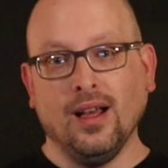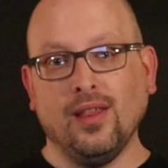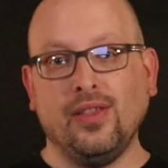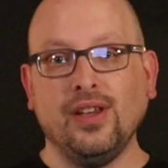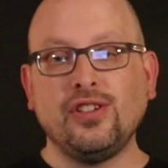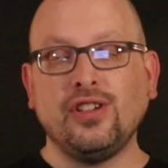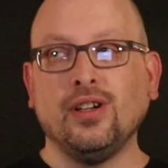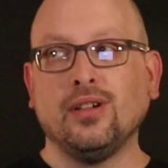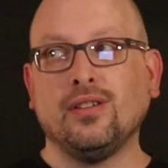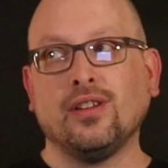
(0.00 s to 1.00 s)
This
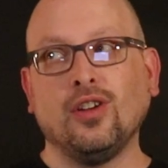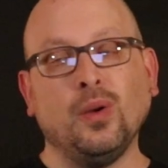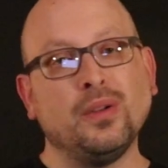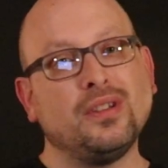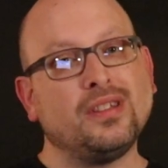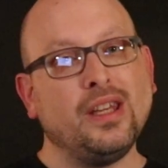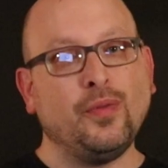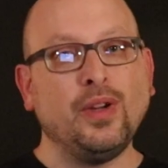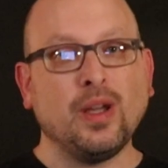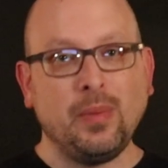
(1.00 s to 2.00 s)
year, the goal is to see if
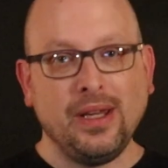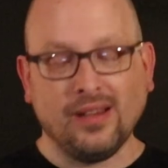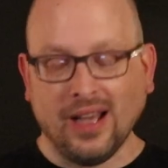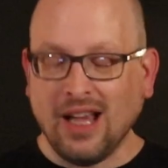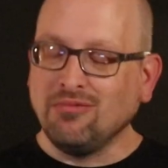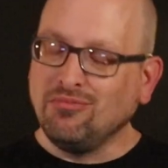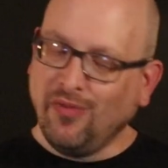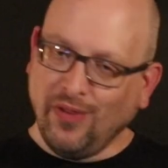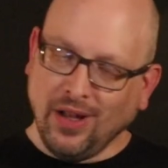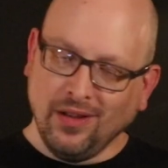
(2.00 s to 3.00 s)
we could beat that.
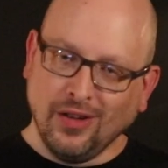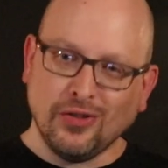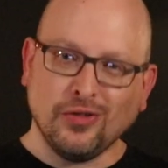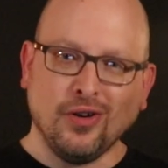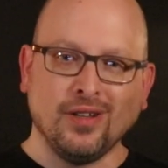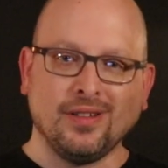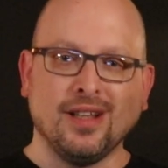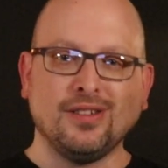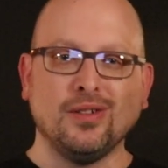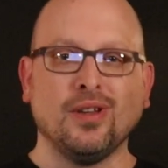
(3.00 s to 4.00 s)
Fell a little short,
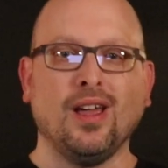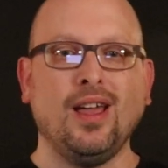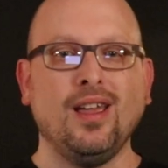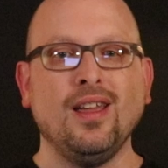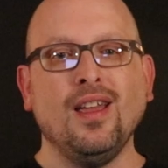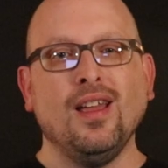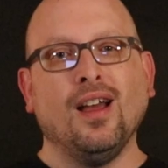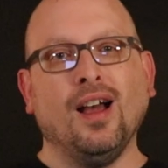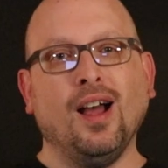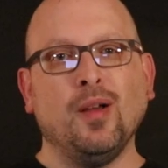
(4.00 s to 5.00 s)
that's okay.
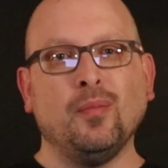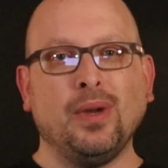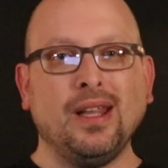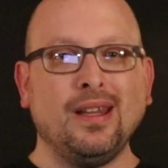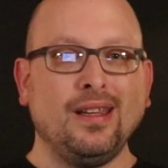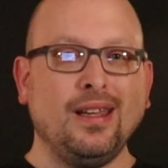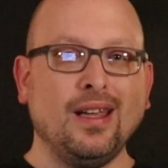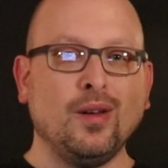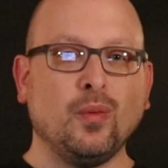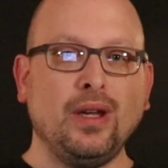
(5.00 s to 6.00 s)
But in the
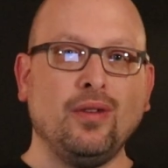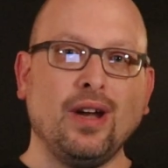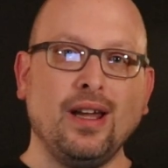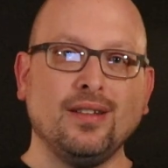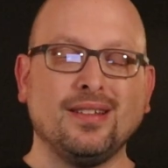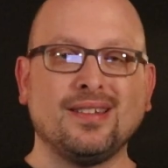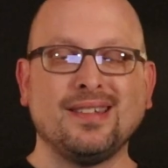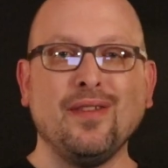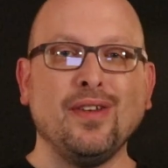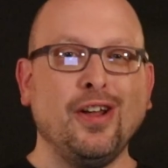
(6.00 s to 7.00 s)
end, we raised
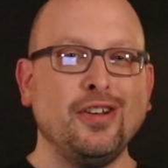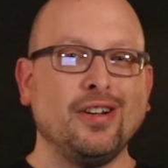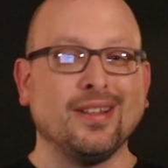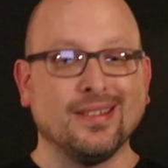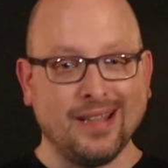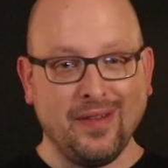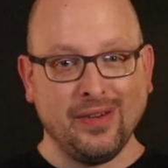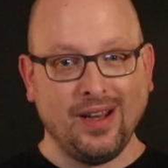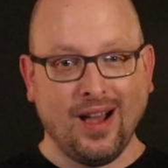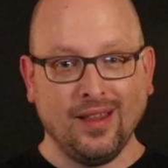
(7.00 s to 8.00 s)

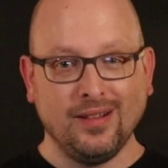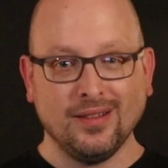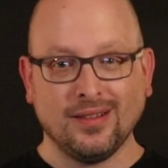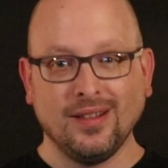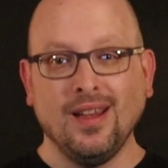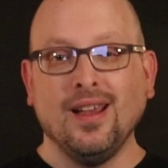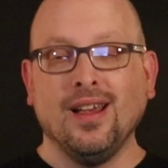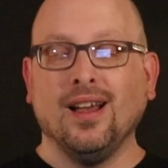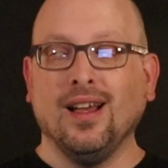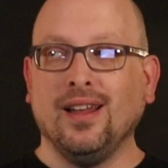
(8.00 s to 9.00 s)
$707.
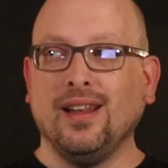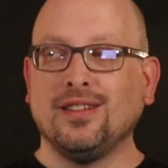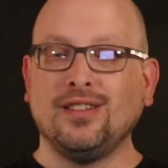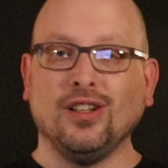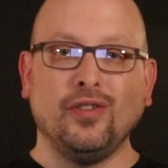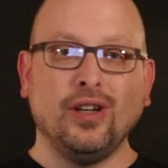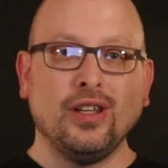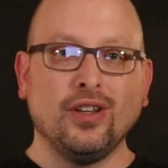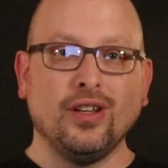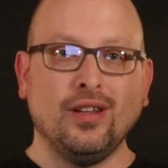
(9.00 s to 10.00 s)
And that's still a really
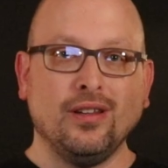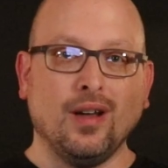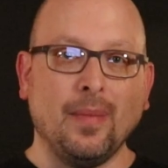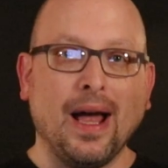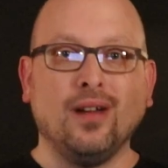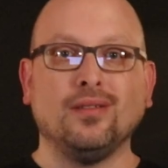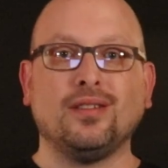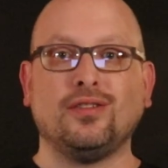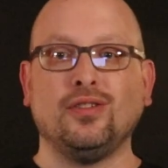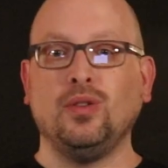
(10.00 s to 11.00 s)
good amount
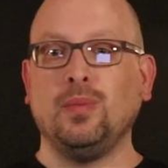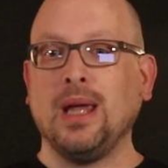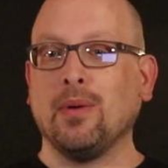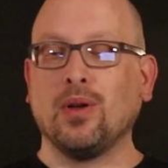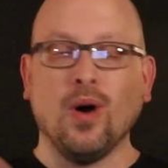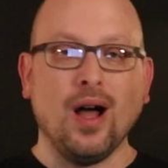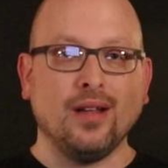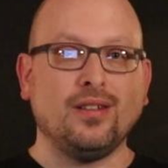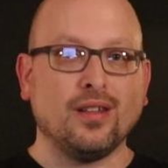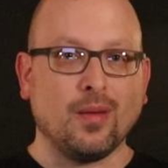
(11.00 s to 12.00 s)
to be able to go out
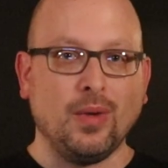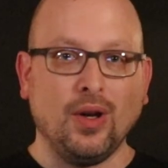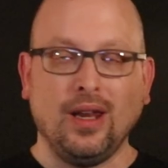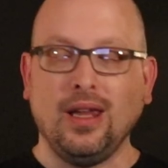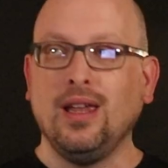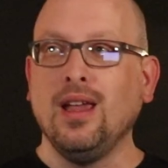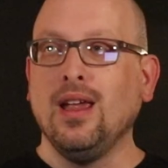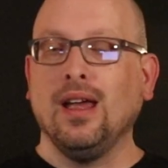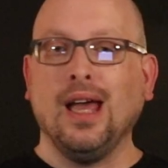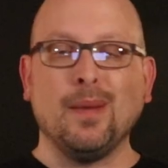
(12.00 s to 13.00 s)
into the community
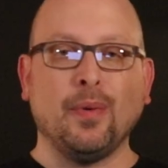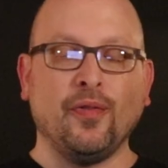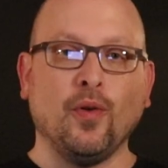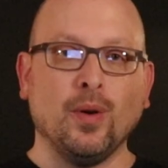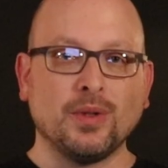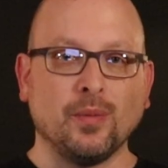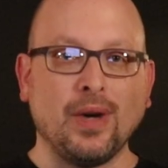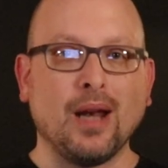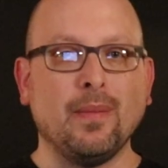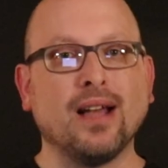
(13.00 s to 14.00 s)
and to perform some
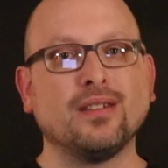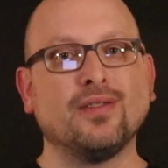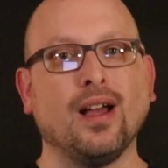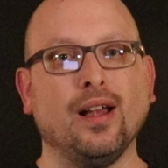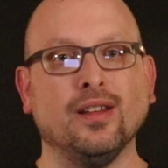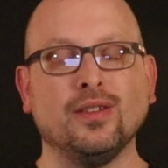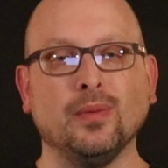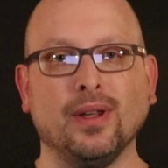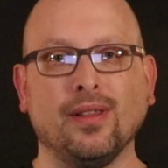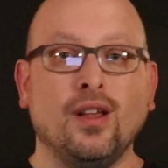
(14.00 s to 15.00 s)
random acts of kindness
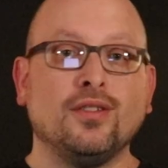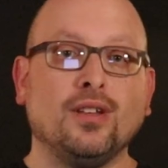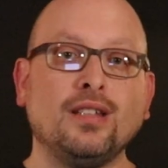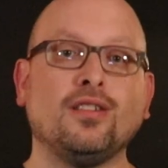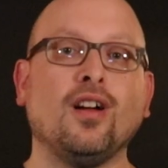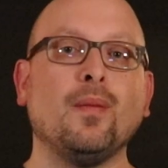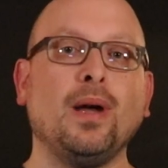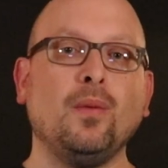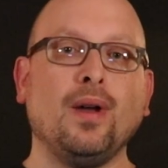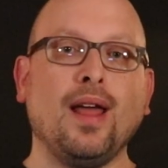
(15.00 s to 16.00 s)
with. So let's talk
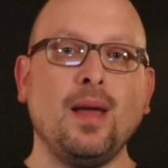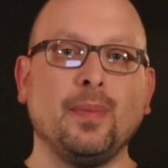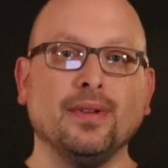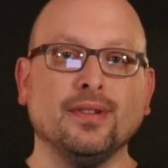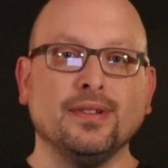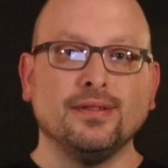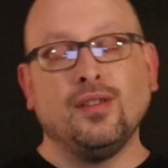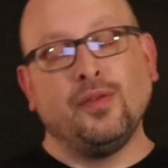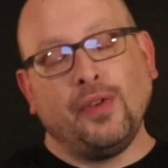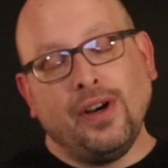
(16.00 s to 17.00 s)
about what happened.
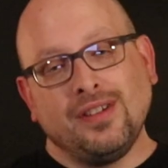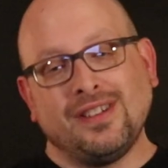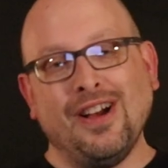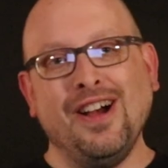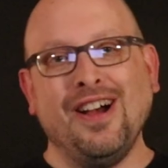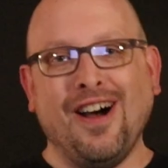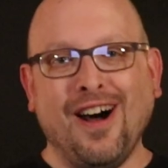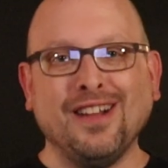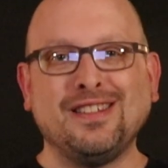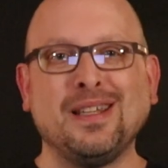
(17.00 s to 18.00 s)
So first,
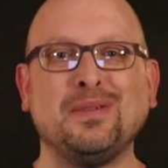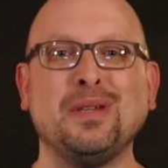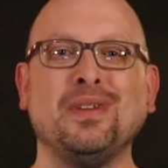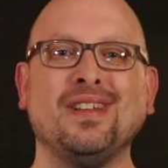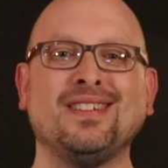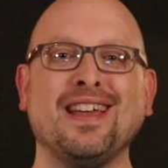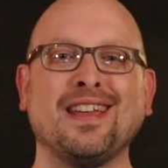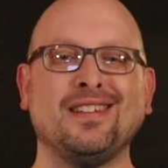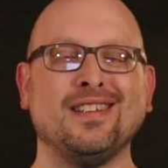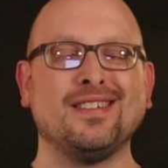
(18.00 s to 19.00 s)
on September the
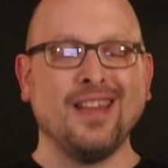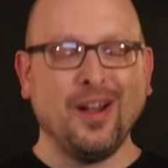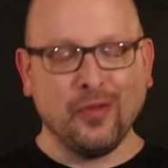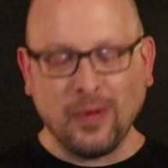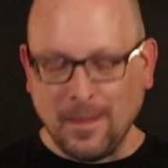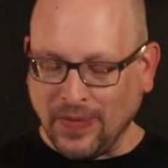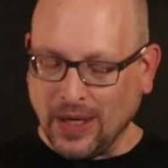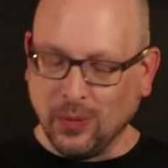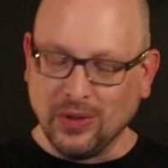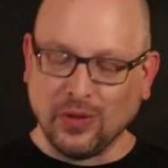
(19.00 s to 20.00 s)
2nd itself,
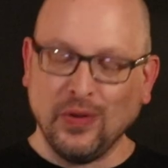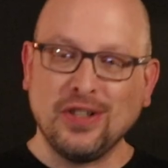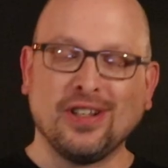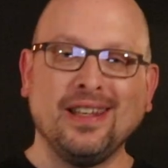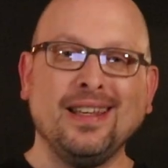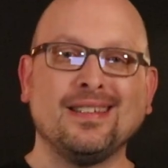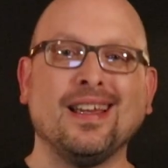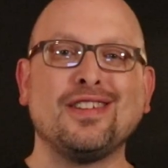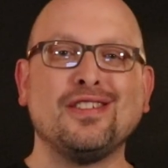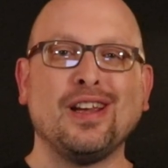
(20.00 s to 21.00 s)
which officially is
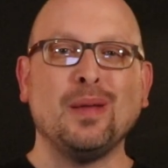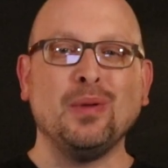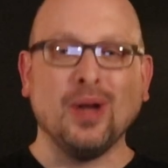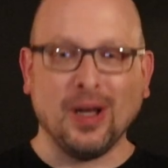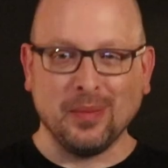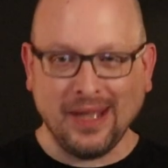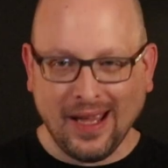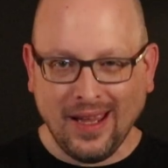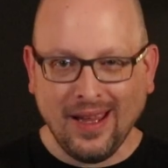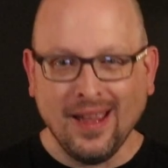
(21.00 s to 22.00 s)
ExJwHelp
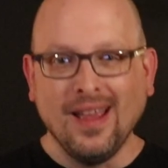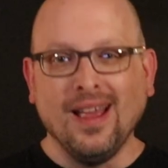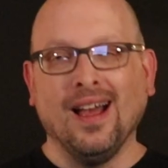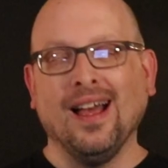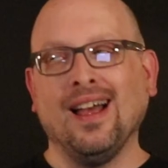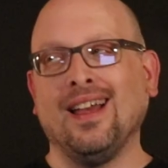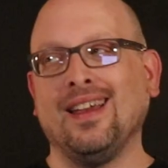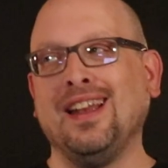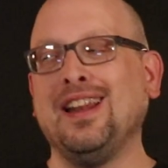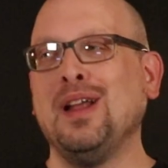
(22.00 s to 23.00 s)
Day, I
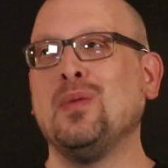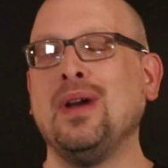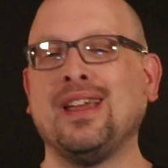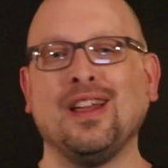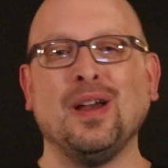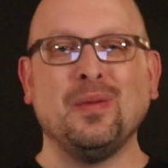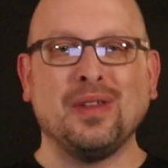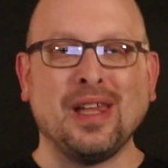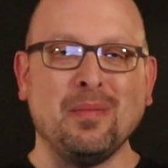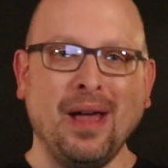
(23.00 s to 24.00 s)
ended up waking up with
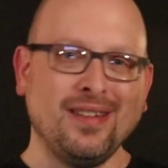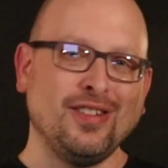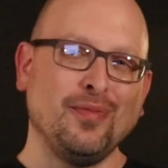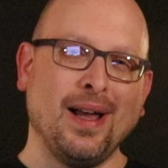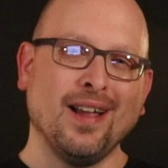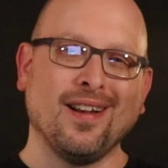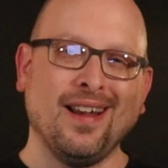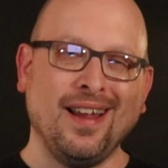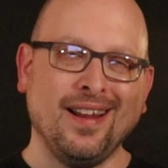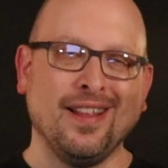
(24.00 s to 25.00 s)
a massive
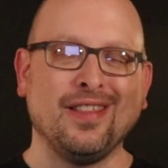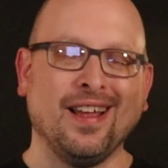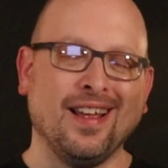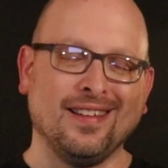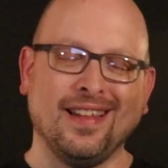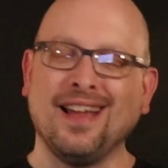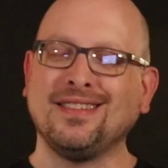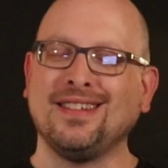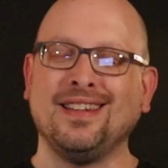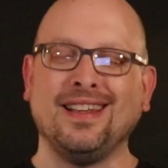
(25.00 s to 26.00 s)
migraine that
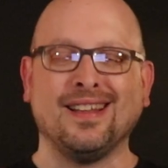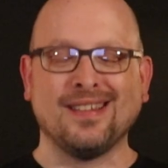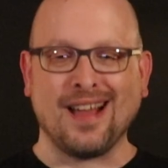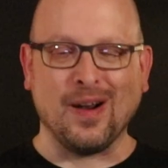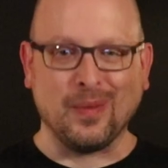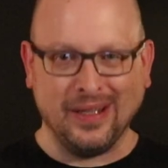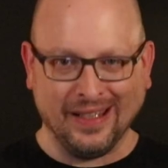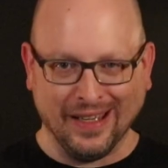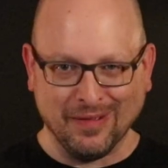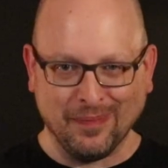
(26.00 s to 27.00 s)
lasted the entire
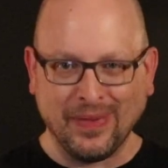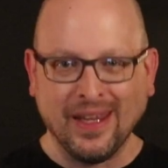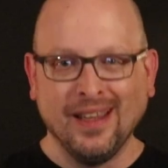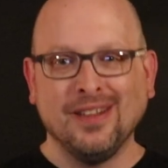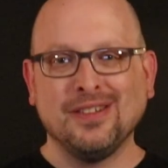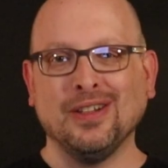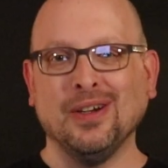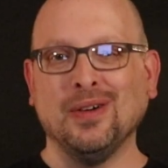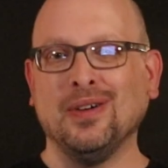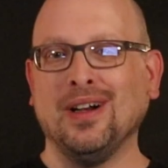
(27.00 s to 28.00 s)
weekend.
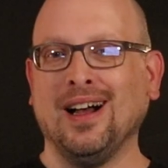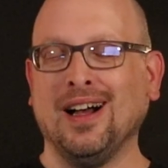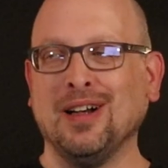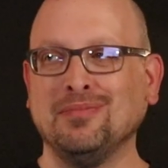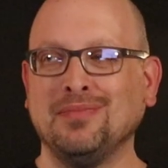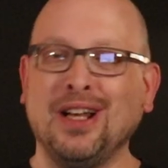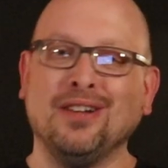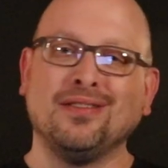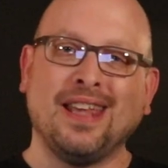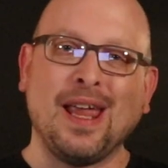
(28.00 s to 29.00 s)
So,
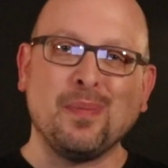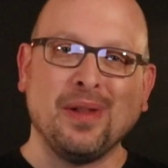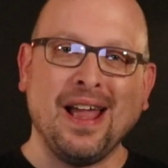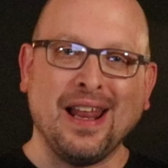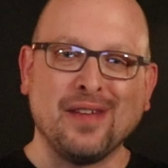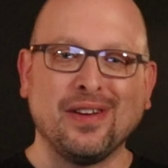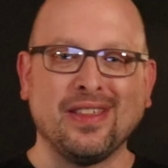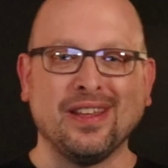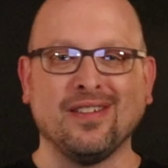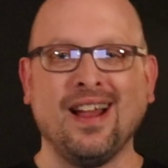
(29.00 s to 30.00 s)
can't plan
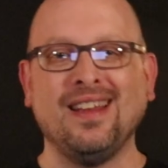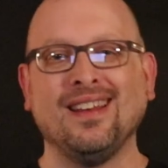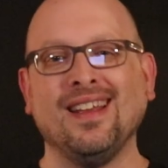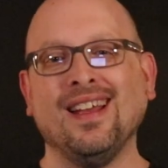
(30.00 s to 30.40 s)
everything, right?